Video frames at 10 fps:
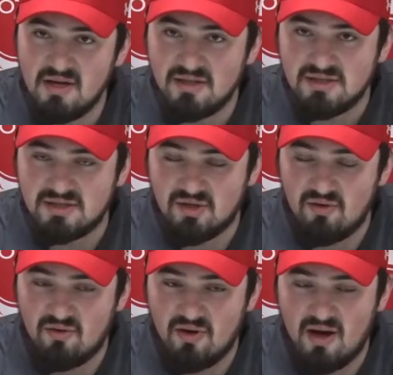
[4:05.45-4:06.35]

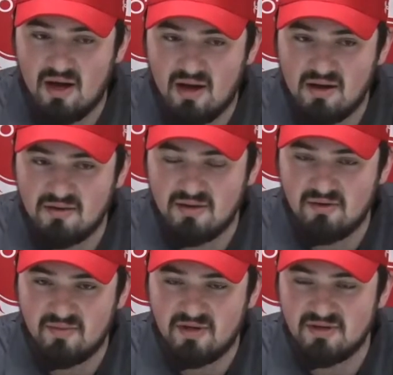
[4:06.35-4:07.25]
so
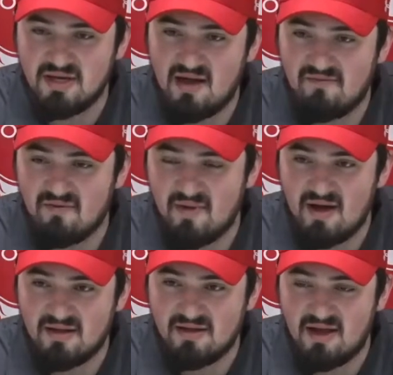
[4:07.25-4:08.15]
it'll be good to have her
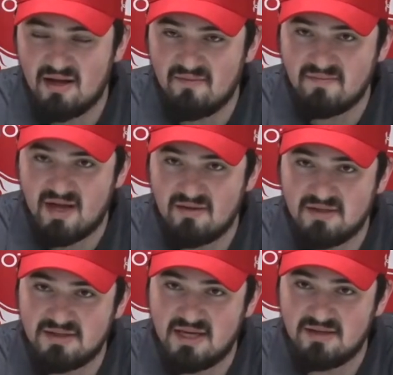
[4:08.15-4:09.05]
back in the lineup down
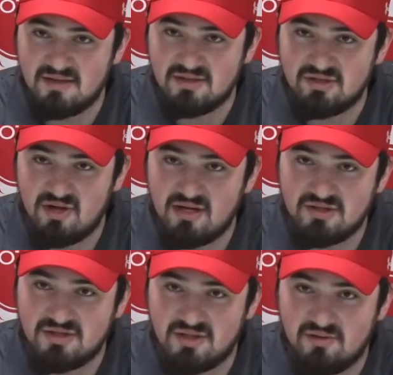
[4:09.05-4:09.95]
this end of the
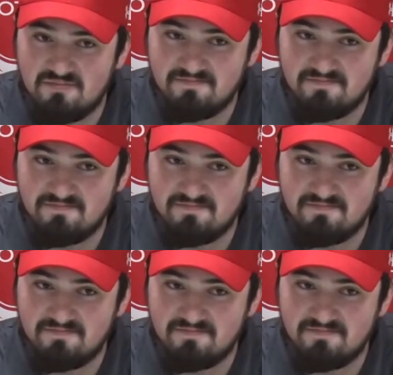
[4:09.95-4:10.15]
stretch. So,